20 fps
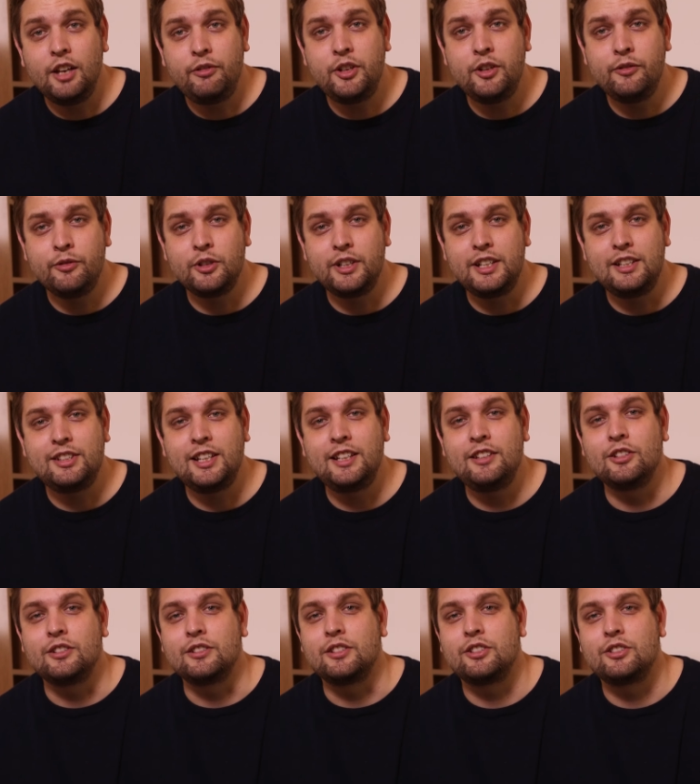If you've already
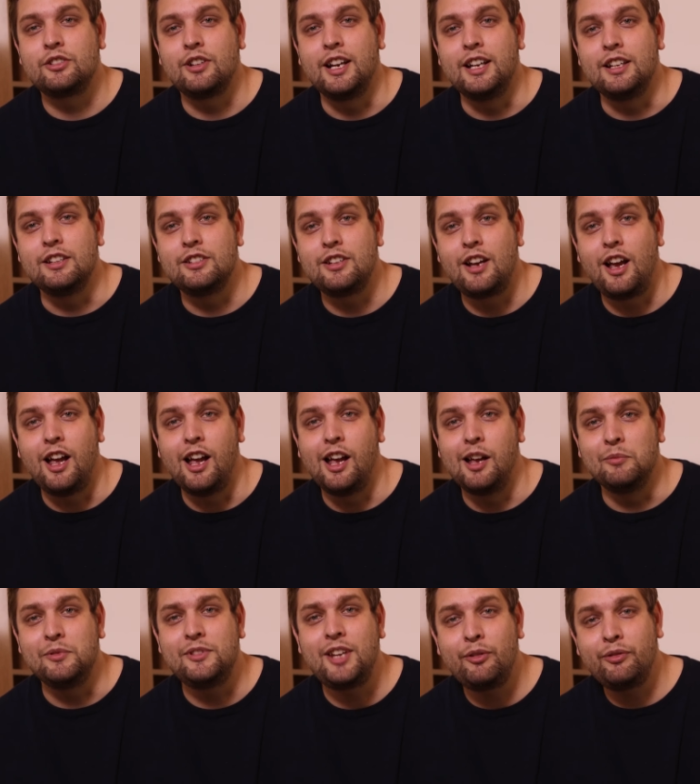seen Doctor Strange,
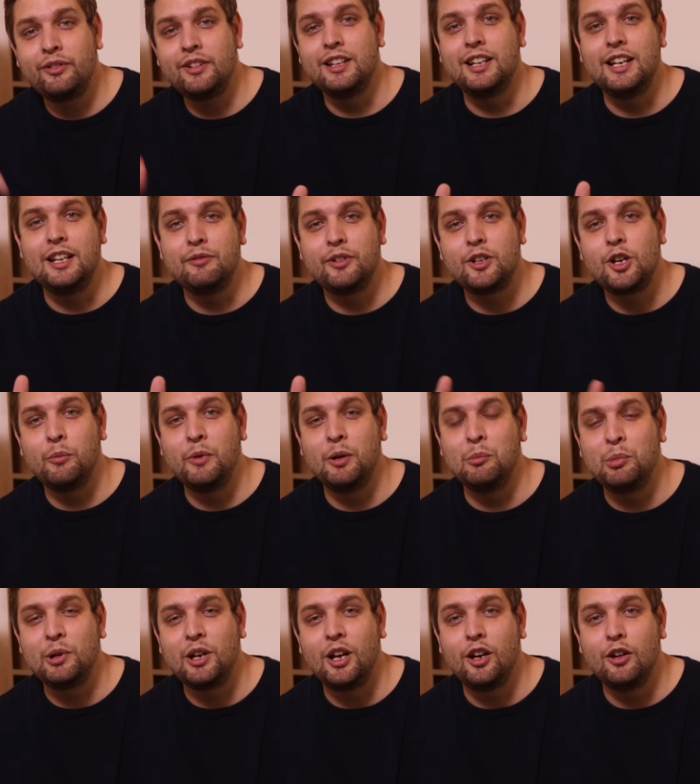um, definitely leave a
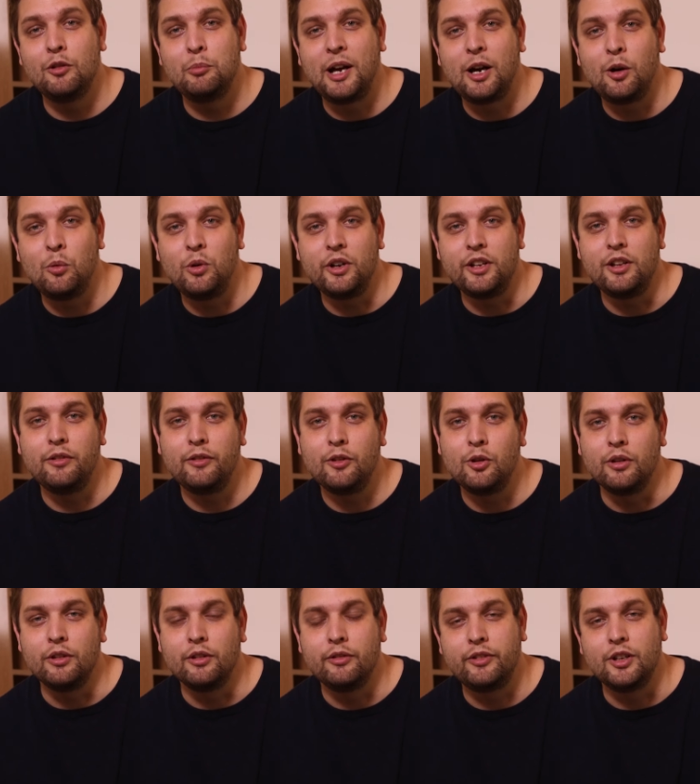comment below about what you
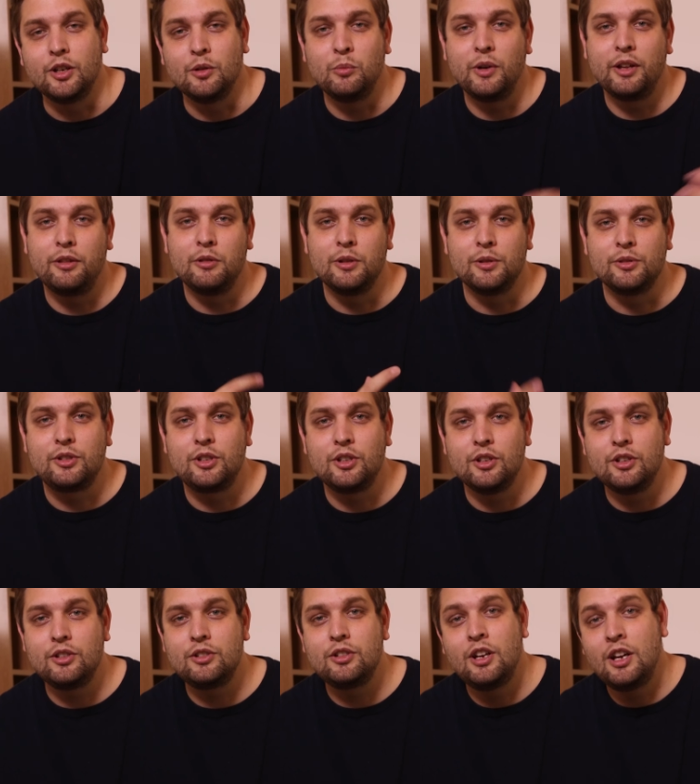thought of the film, whether it was
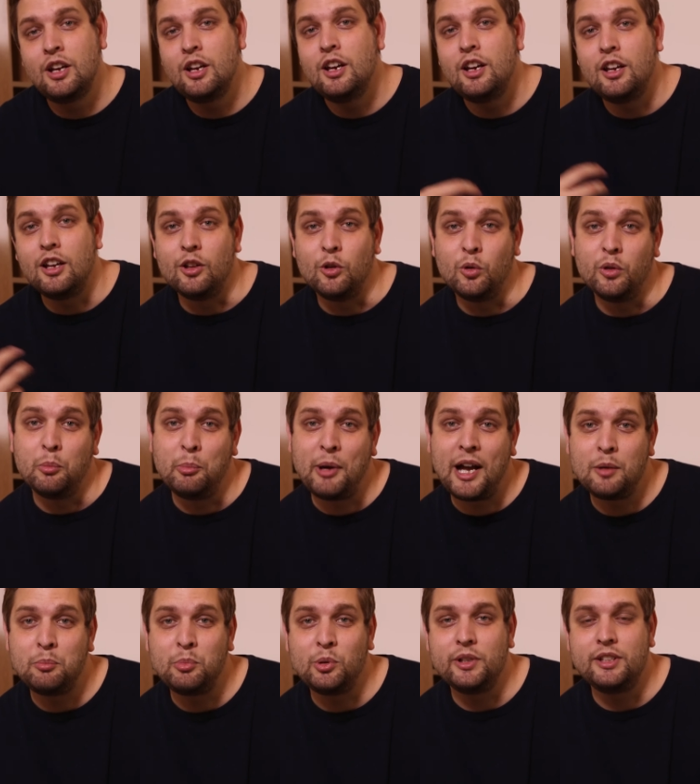good, all the
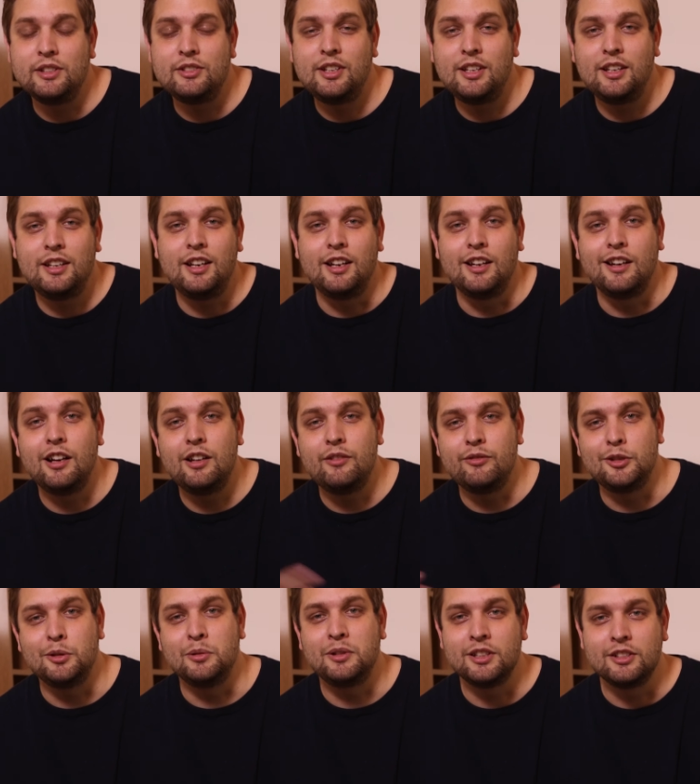bad points in it, and
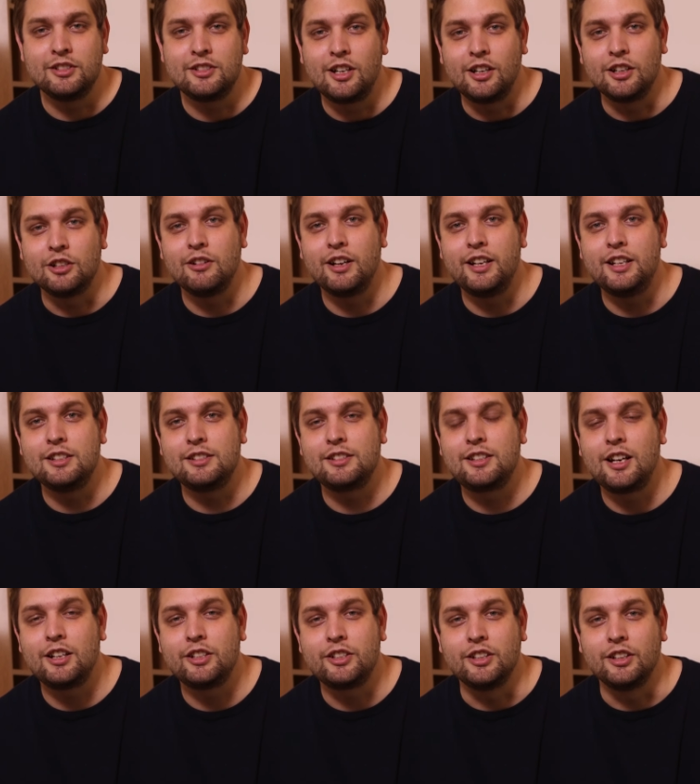hopefully we can start a great
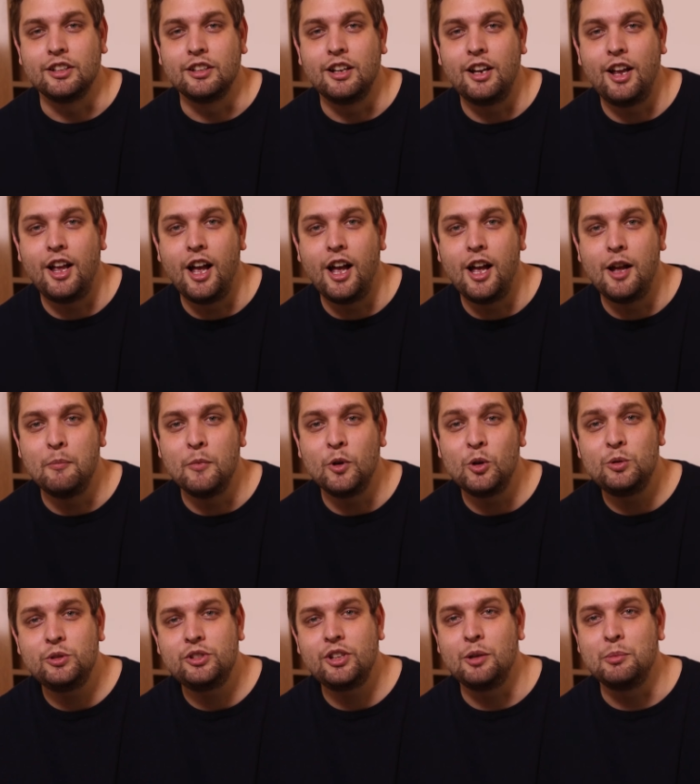discussion.
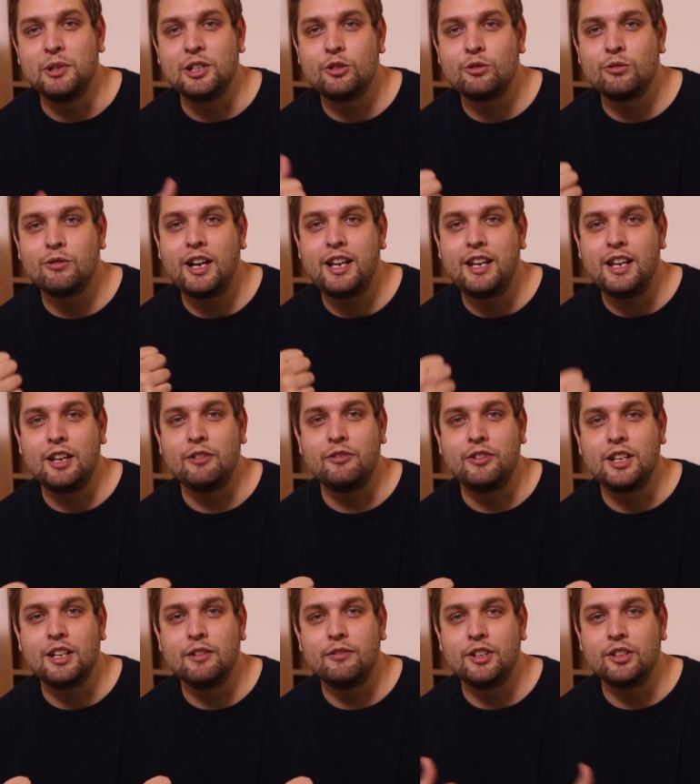Um, also, it'd be great
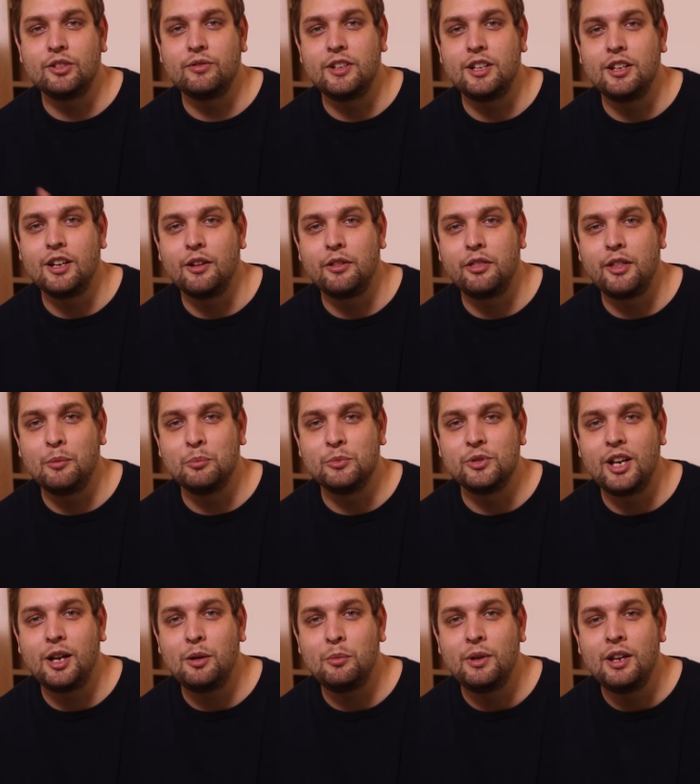if you give this video a
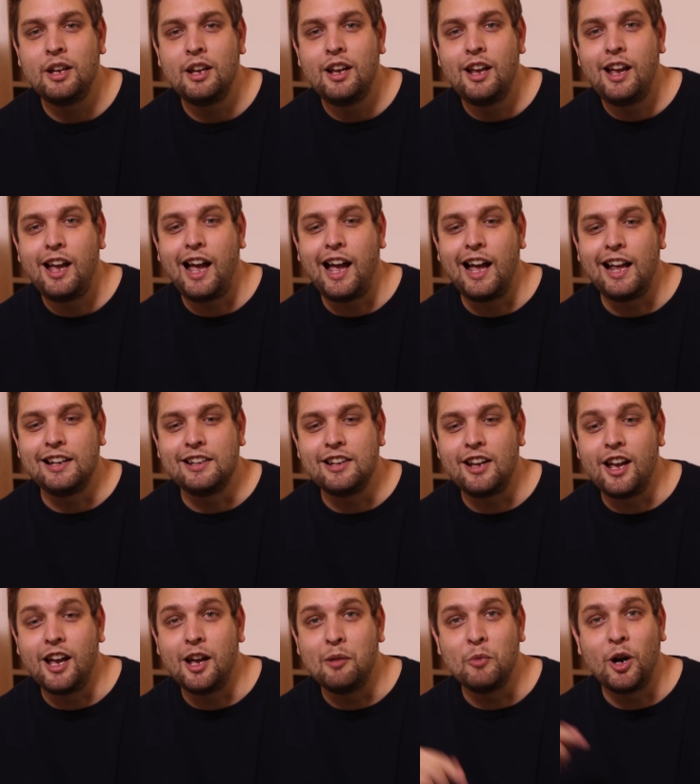thumbs up,
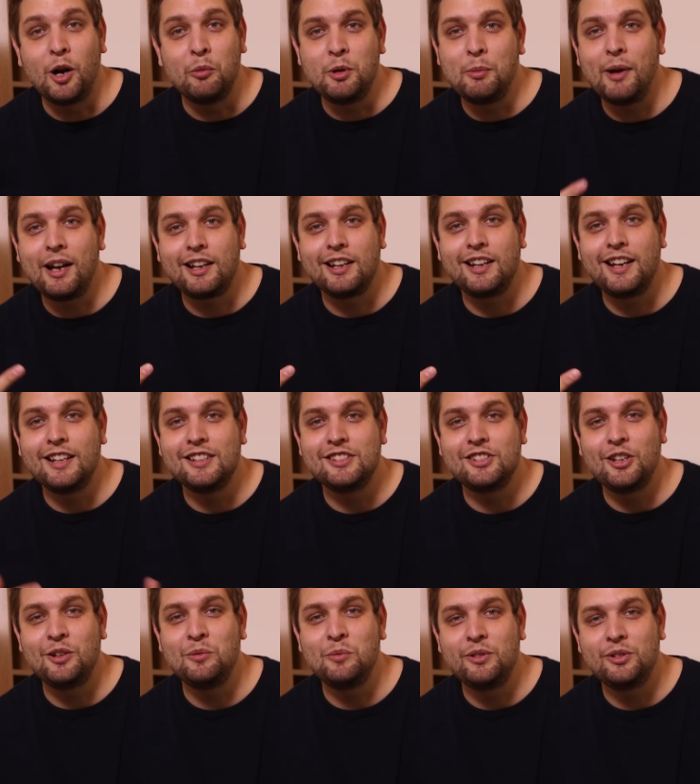and um, I'll be back
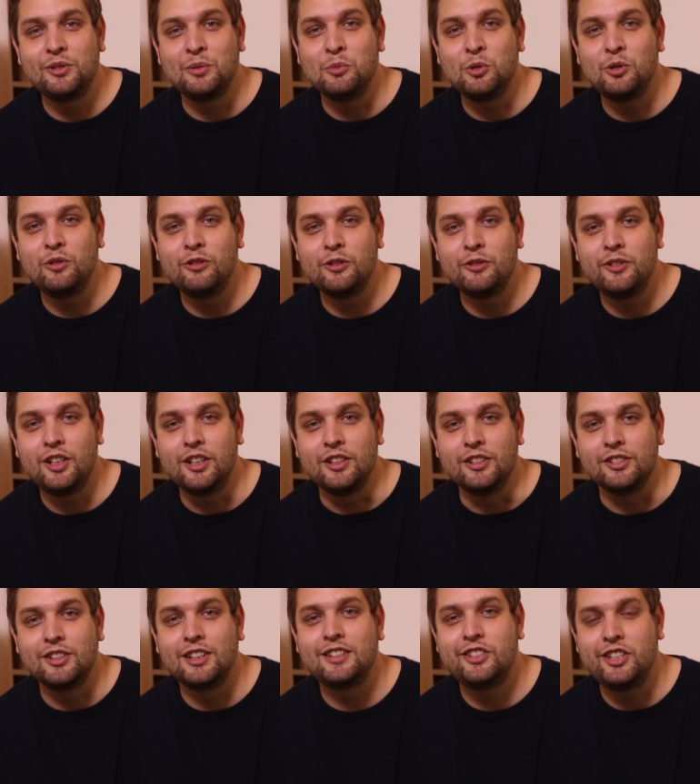again soon with some more
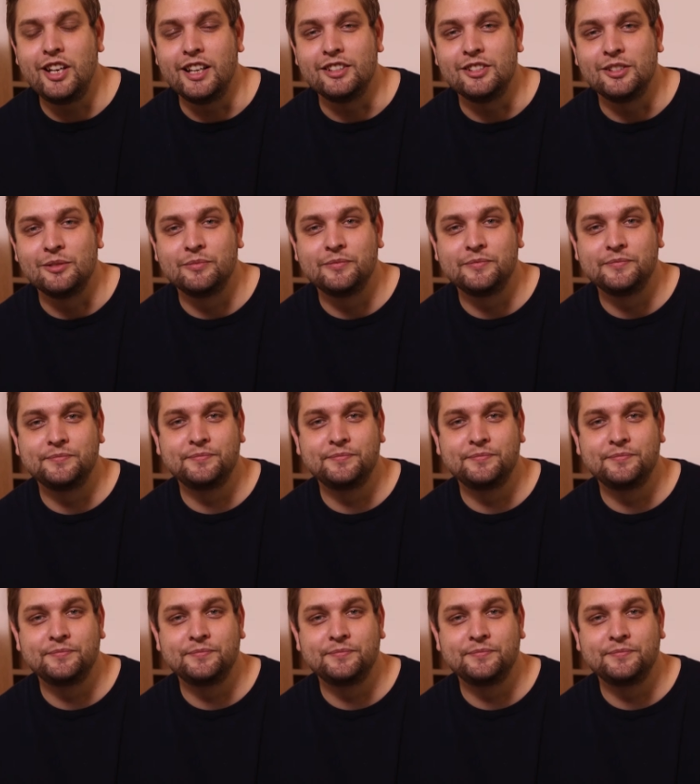reviews. Cheers.